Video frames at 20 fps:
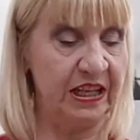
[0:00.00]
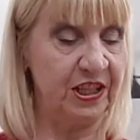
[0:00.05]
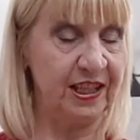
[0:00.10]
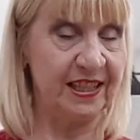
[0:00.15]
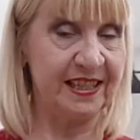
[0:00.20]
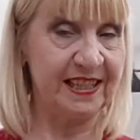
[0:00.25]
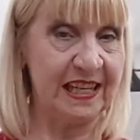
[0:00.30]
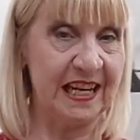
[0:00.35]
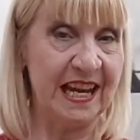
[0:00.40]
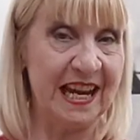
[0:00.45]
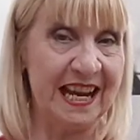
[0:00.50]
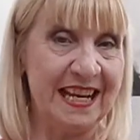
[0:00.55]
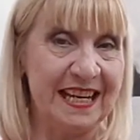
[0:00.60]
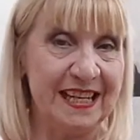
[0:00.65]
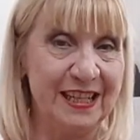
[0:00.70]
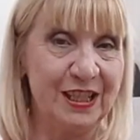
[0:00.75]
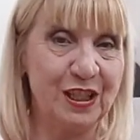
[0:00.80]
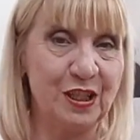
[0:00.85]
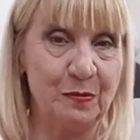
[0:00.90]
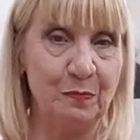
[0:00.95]
Just
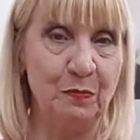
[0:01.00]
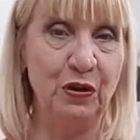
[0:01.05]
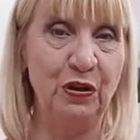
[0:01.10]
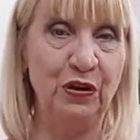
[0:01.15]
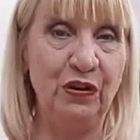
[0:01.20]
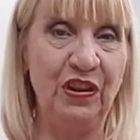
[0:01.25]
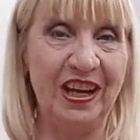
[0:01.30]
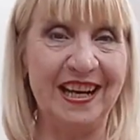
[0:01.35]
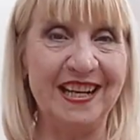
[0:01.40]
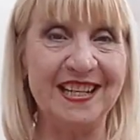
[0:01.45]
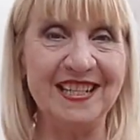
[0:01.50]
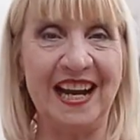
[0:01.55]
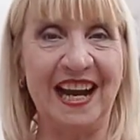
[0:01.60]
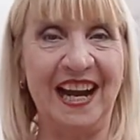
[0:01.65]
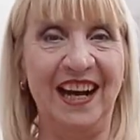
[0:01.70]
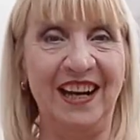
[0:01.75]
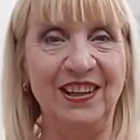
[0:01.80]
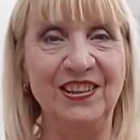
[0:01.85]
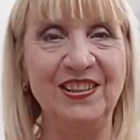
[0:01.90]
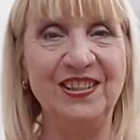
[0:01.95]
smoothing it
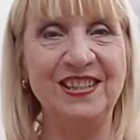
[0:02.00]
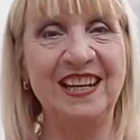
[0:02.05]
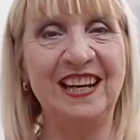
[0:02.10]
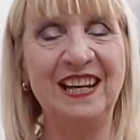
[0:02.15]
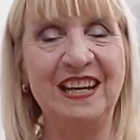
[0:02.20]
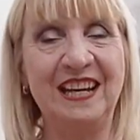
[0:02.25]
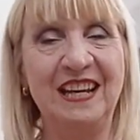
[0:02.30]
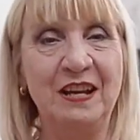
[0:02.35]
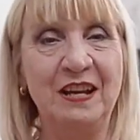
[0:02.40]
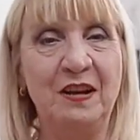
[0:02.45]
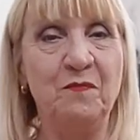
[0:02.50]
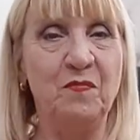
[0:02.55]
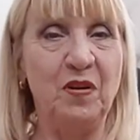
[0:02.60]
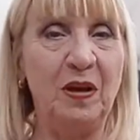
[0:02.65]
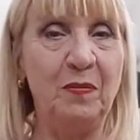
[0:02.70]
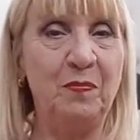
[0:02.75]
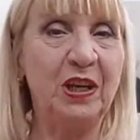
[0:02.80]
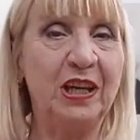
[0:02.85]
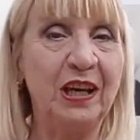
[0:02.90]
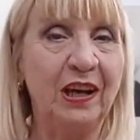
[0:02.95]
out,
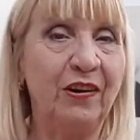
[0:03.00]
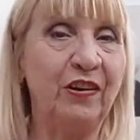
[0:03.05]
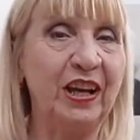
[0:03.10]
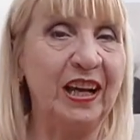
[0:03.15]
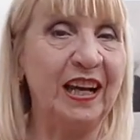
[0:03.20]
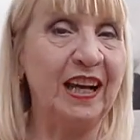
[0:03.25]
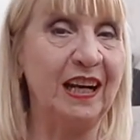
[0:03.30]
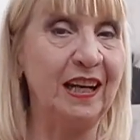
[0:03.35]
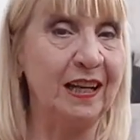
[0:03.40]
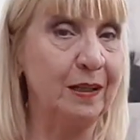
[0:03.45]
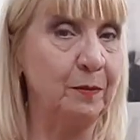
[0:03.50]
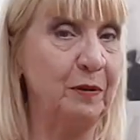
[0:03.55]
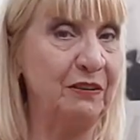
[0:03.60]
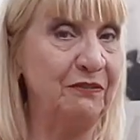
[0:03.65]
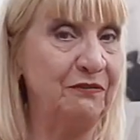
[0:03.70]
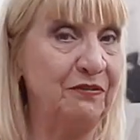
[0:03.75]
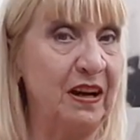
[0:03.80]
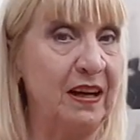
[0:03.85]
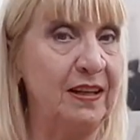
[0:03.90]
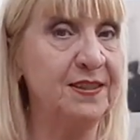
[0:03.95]
maybe going a little bit
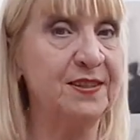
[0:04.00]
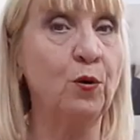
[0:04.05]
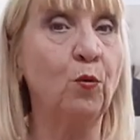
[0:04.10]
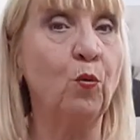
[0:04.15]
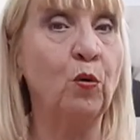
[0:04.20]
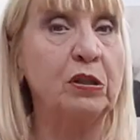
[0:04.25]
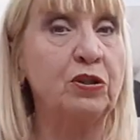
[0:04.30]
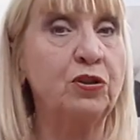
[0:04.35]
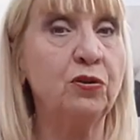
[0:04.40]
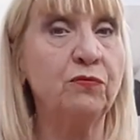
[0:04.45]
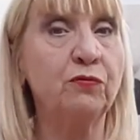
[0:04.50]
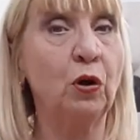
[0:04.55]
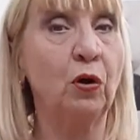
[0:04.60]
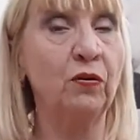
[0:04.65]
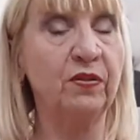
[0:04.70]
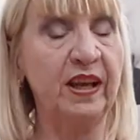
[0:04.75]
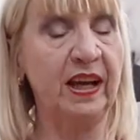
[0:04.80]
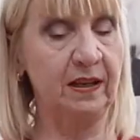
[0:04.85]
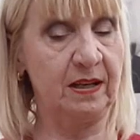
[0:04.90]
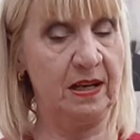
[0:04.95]
faster once you've
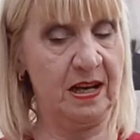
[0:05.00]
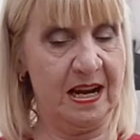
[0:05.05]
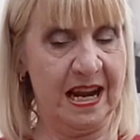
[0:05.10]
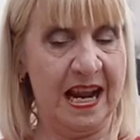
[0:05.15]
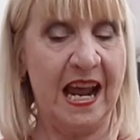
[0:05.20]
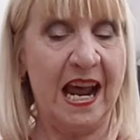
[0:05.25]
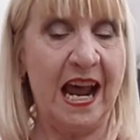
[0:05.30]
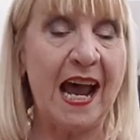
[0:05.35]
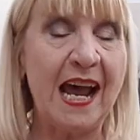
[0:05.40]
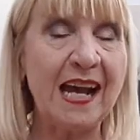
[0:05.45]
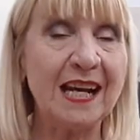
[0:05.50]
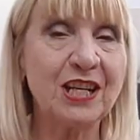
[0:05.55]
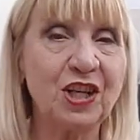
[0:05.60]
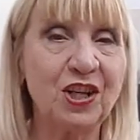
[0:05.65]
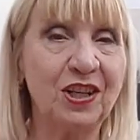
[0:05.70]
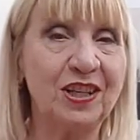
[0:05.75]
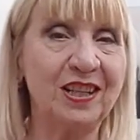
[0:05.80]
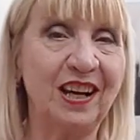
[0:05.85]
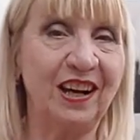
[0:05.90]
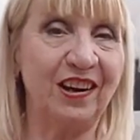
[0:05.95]
got that
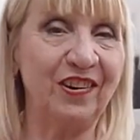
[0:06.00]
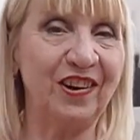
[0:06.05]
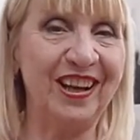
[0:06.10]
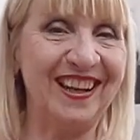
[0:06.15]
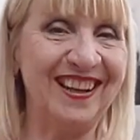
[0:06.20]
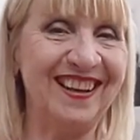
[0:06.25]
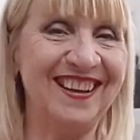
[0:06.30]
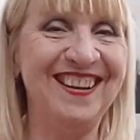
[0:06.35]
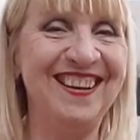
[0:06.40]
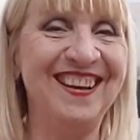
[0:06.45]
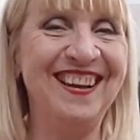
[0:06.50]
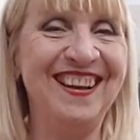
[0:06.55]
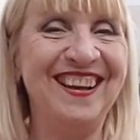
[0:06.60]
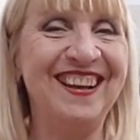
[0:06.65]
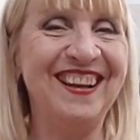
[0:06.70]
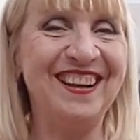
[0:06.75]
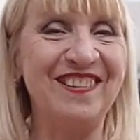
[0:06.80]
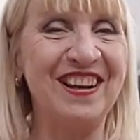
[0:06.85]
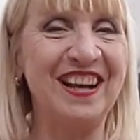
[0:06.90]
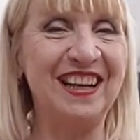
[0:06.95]
action going
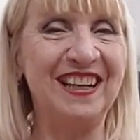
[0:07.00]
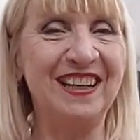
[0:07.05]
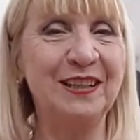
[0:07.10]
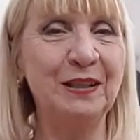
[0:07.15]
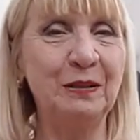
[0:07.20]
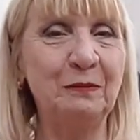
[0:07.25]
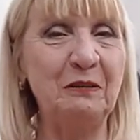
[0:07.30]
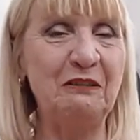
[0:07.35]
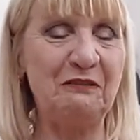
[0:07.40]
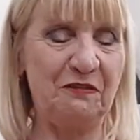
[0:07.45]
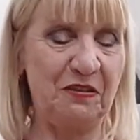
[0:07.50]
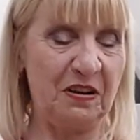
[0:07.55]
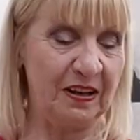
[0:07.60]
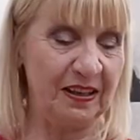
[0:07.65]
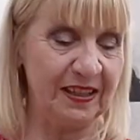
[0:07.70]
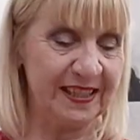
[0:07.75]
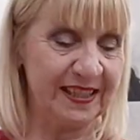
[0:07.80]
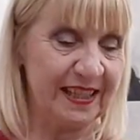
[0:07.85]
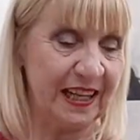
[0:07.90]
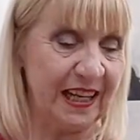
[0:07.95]
a little bit
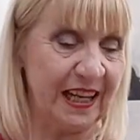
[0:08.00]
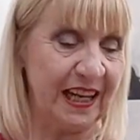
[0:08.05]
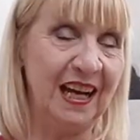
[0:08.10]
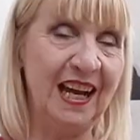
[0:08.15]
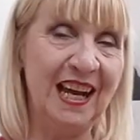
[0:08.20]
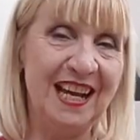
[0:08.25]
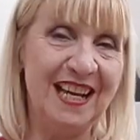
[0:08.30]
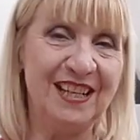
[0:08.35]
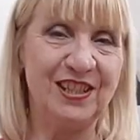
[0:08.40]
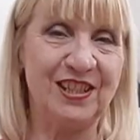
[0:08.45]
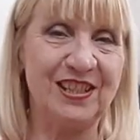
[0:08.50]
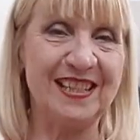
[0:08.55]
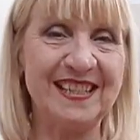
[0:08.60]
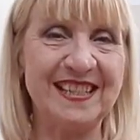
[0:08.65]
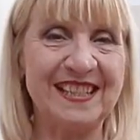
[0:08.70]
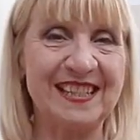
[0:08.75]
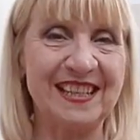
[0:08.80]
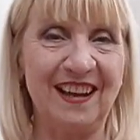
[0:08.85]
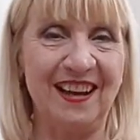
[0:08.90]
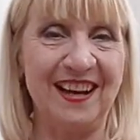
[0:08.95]
faster, just
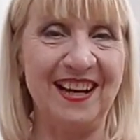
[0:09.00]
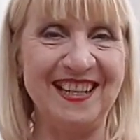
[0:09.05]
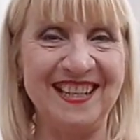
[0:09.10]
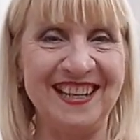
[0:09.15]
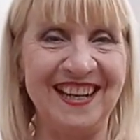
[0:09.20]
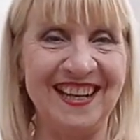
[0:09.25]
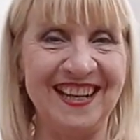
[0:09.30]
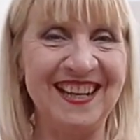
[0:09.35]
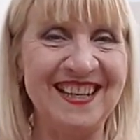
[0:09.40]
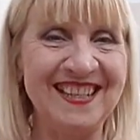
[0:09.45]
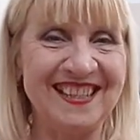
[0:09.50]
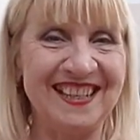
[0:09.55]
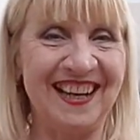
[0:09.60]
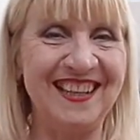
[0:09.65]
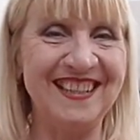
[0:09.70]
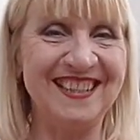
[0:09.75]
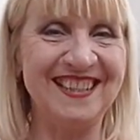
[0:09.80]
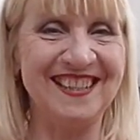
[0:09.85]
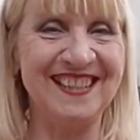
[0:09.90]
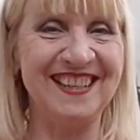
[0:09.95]
sliding
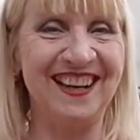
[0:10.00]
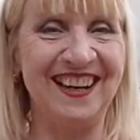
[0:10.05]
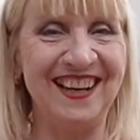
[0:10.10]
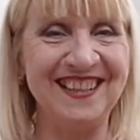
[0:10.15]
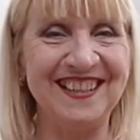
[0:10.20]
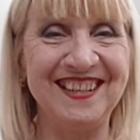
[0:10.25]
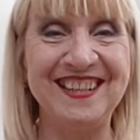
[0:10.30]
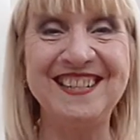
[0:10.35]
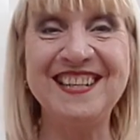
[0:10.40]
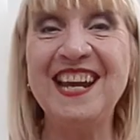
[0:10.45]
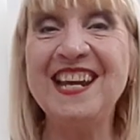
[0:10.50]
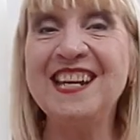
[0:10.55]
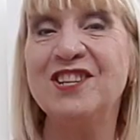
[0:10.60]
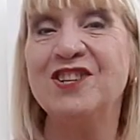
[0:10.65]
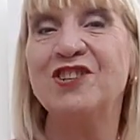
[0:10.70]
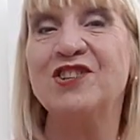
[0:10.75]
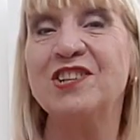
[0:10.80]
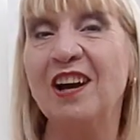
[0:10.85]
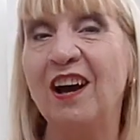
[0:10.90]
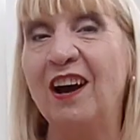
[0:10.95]
side to side, and take
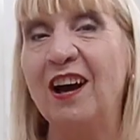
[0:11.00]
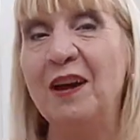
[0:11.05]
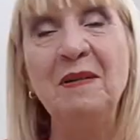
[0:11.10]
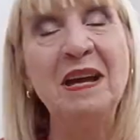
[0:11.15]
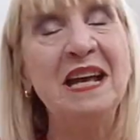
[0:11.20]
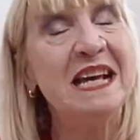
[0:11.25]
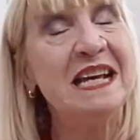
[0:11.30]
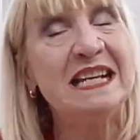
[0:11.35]
your time.